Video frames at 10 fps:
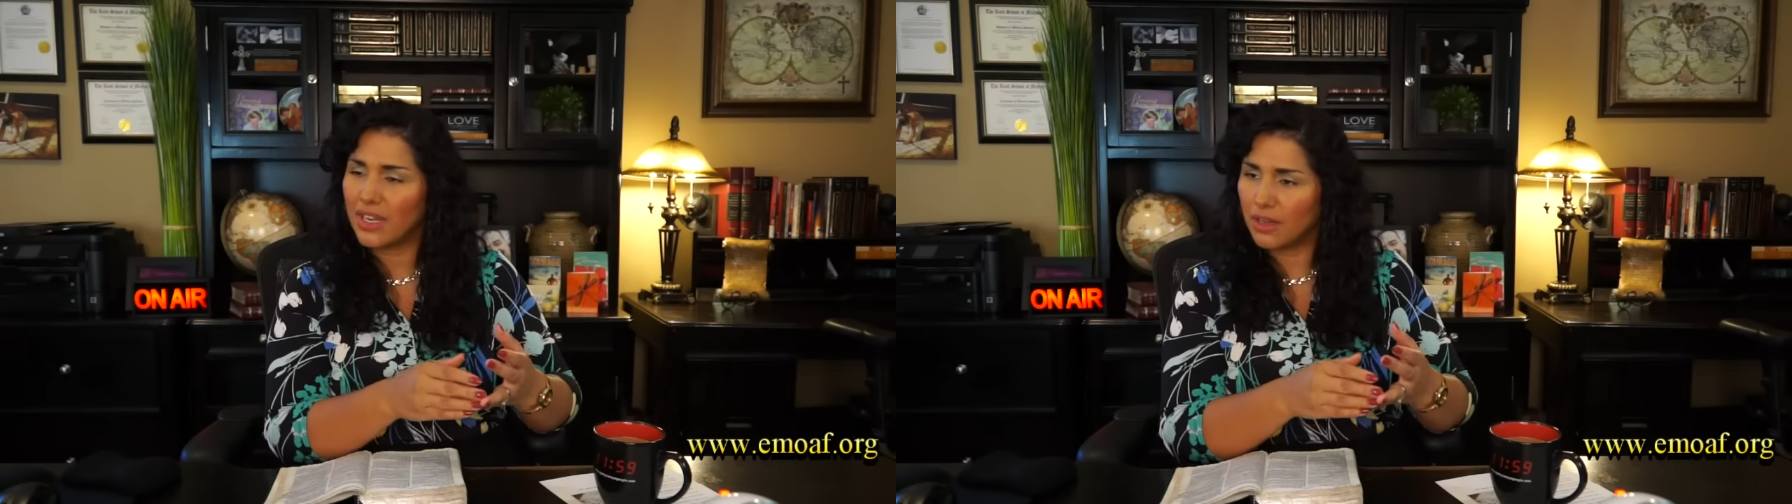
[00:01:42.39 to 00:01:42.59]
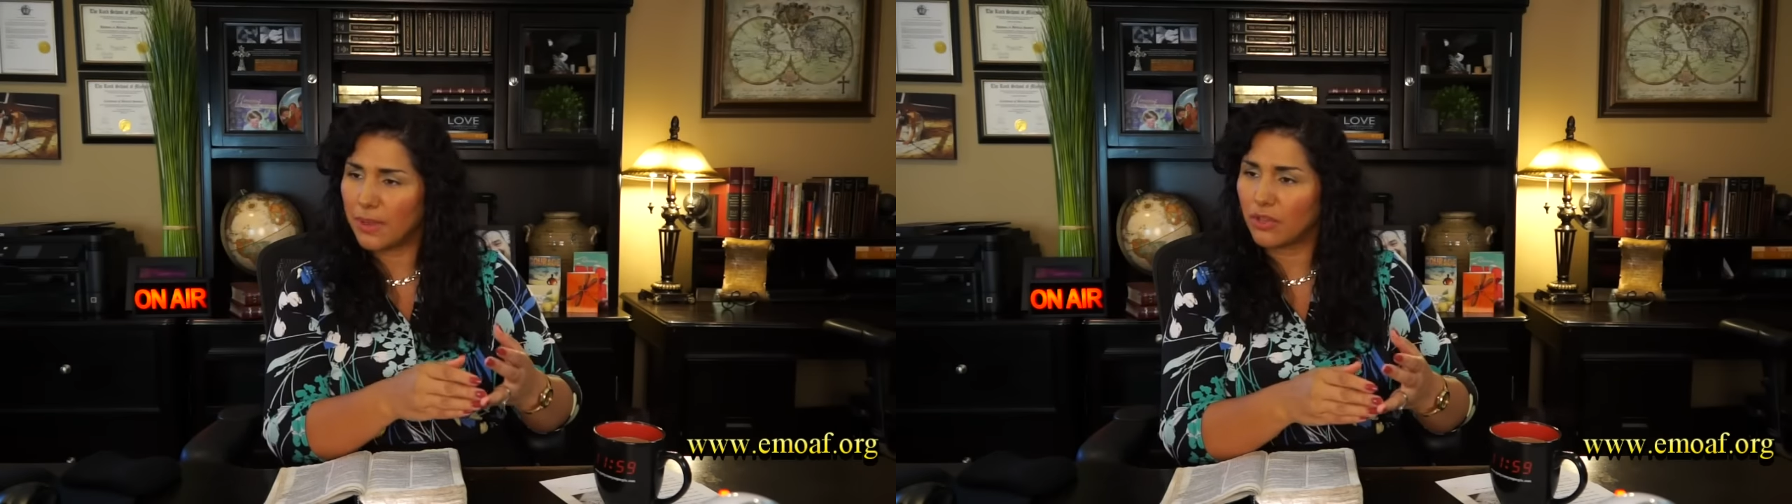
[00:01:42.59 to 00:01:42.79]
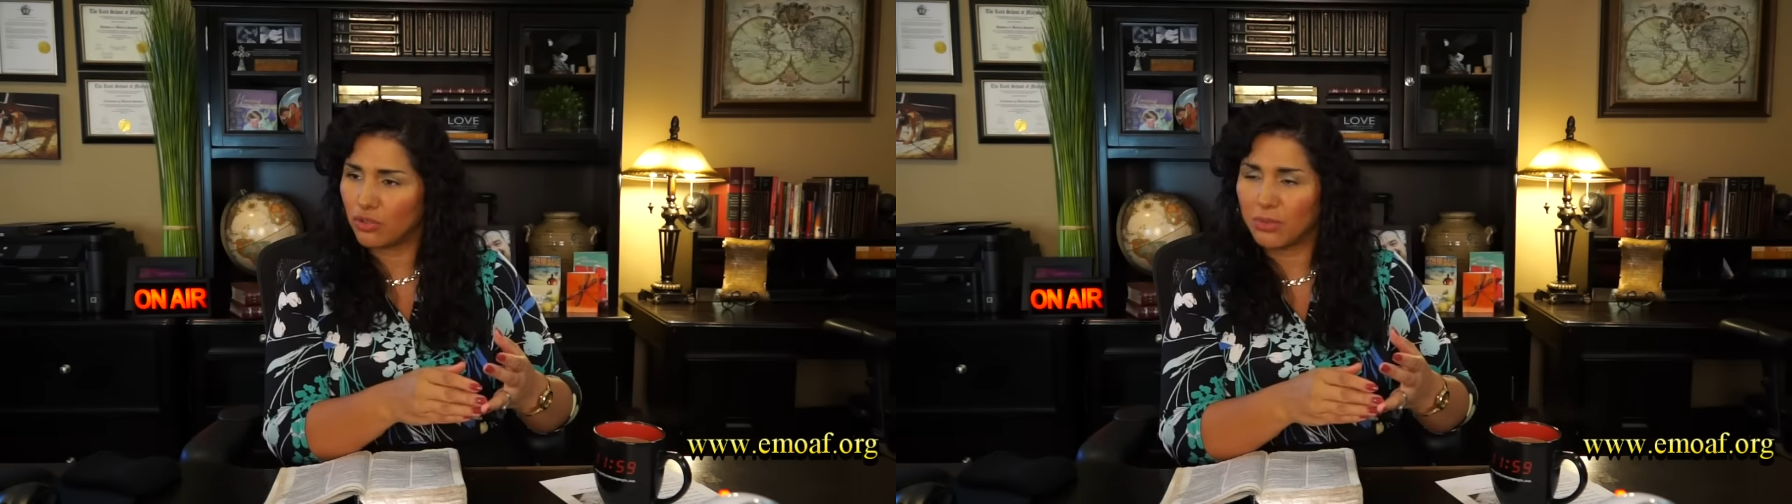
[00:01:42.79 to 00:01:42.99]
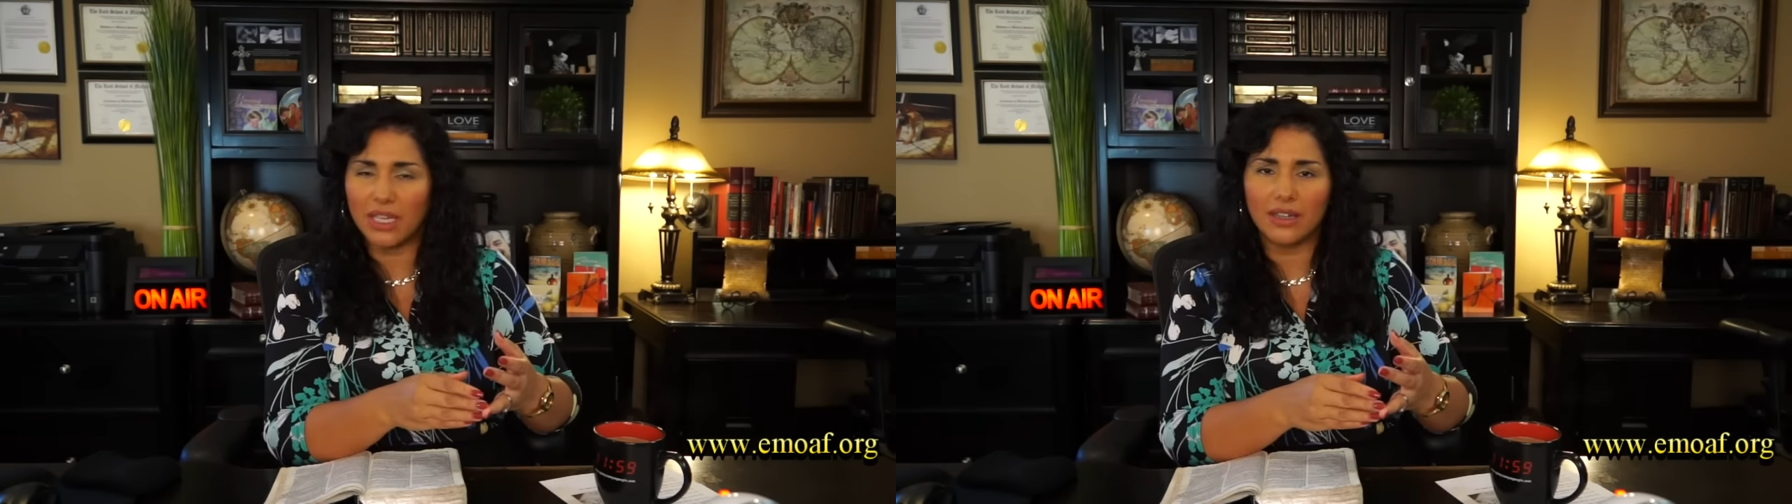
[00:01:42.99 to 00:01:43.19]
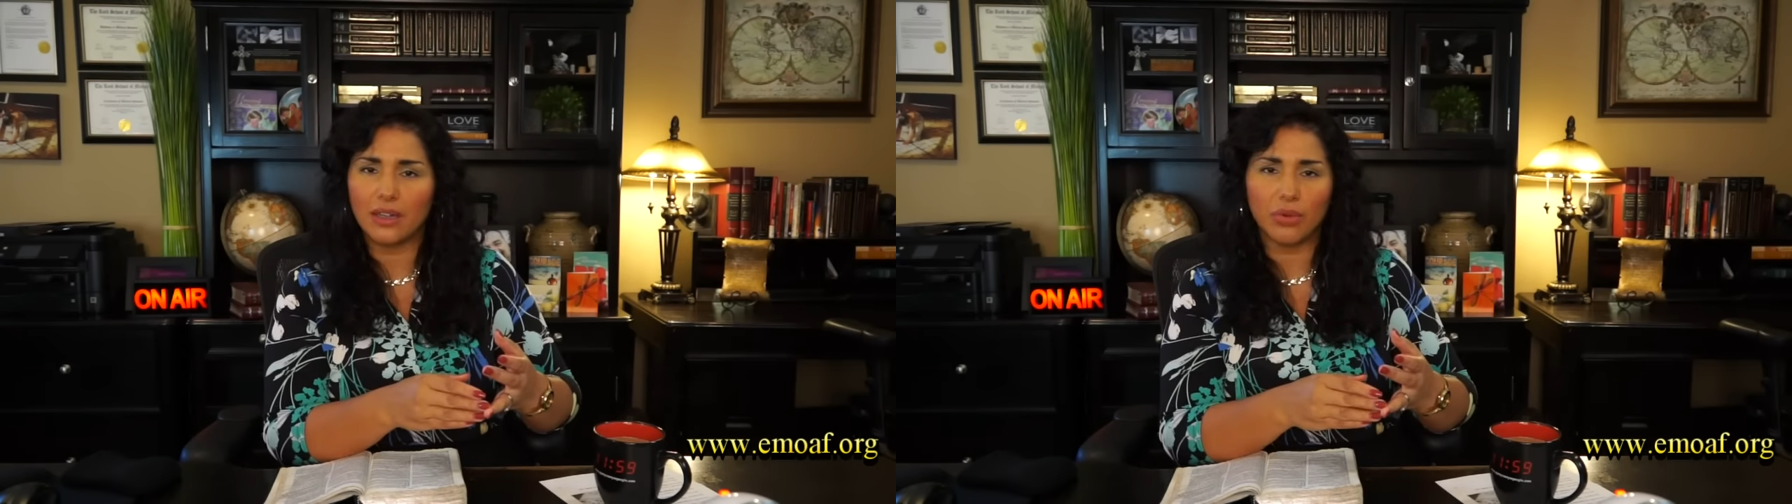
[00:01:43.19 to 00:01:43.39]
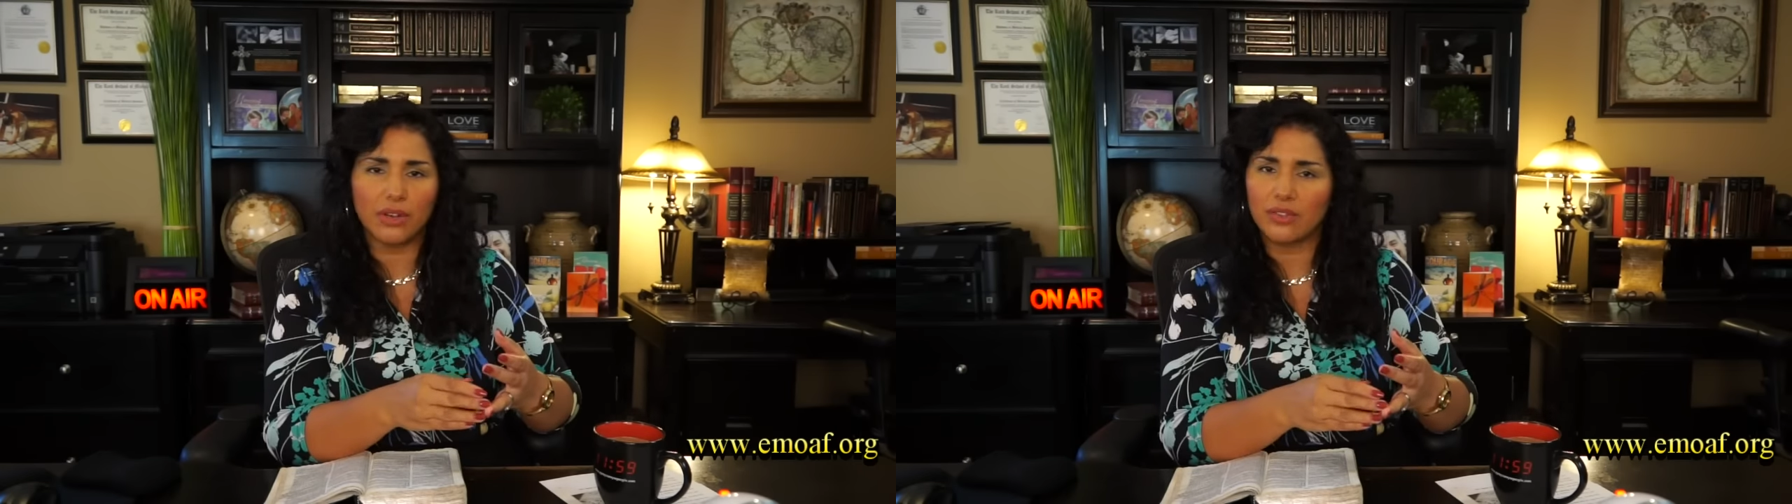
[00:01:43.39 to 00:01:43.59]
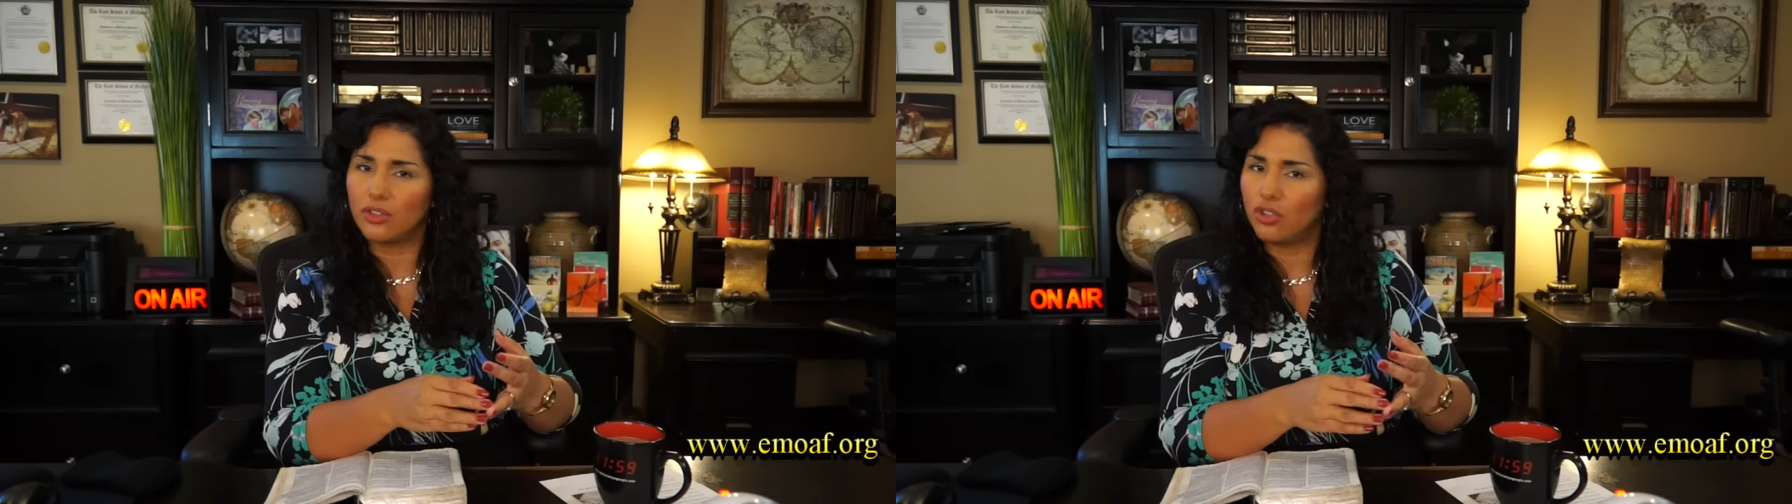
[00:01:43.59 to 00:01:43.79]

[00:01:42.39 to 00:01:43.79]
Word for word: thinking about terminating that pregnancy.